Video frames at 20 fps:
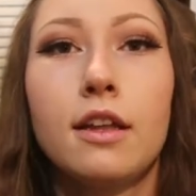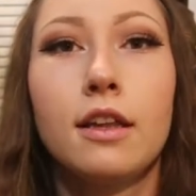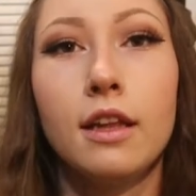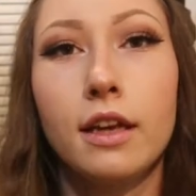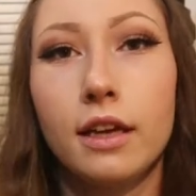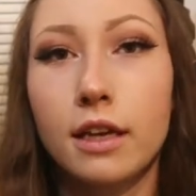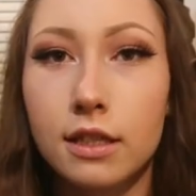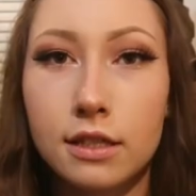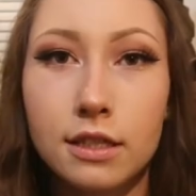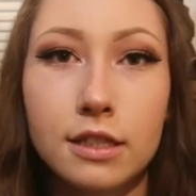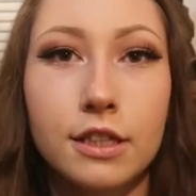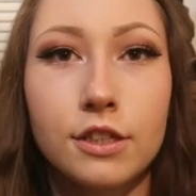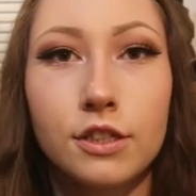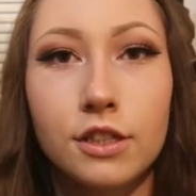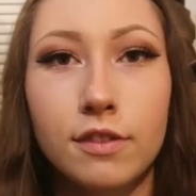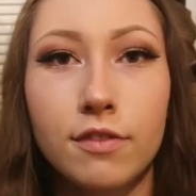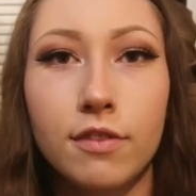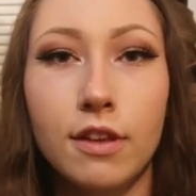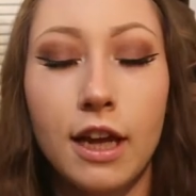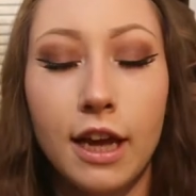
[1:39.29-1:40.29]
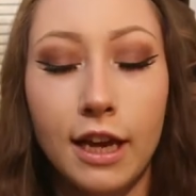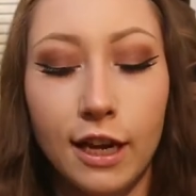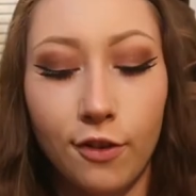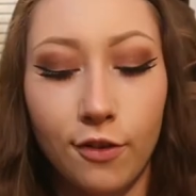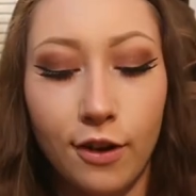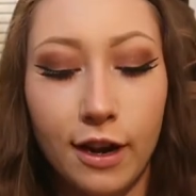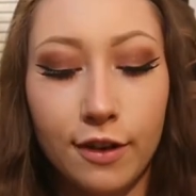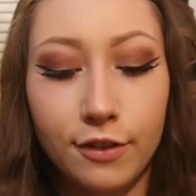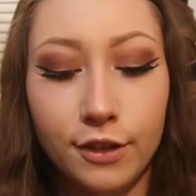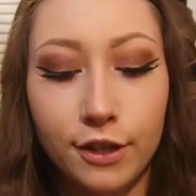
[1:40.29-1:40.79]
like a snitch is flying
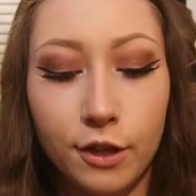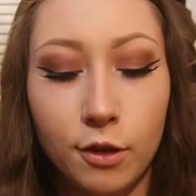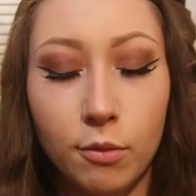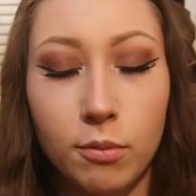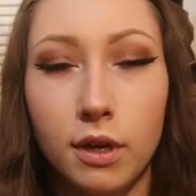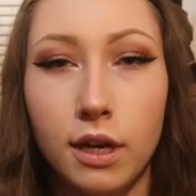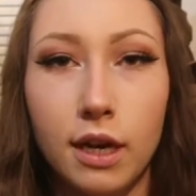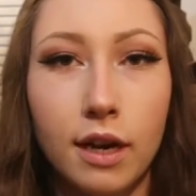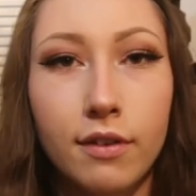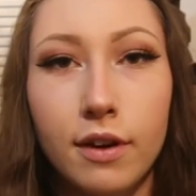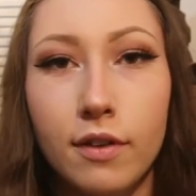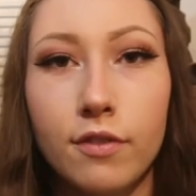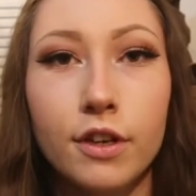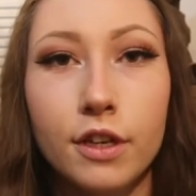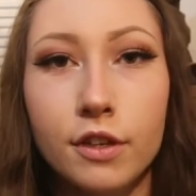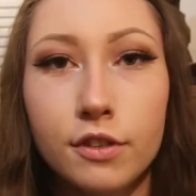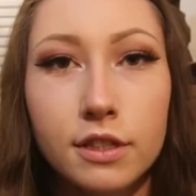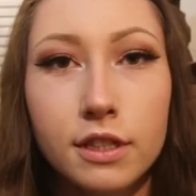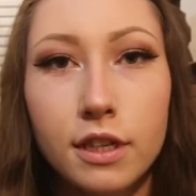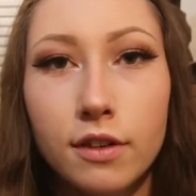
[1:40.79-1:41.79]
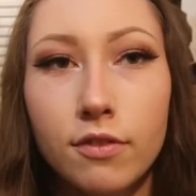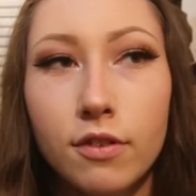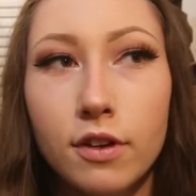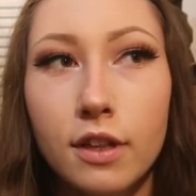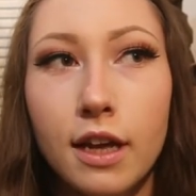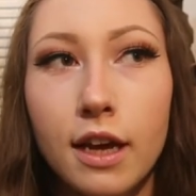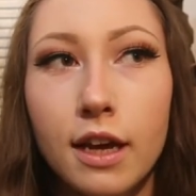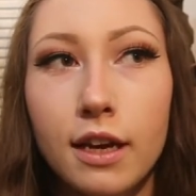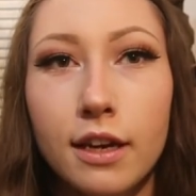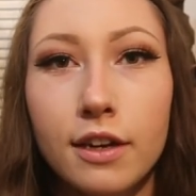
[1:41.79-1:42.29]
around you, but I've never used it for
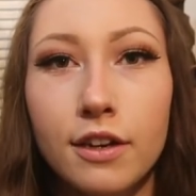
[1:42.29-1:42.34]
that.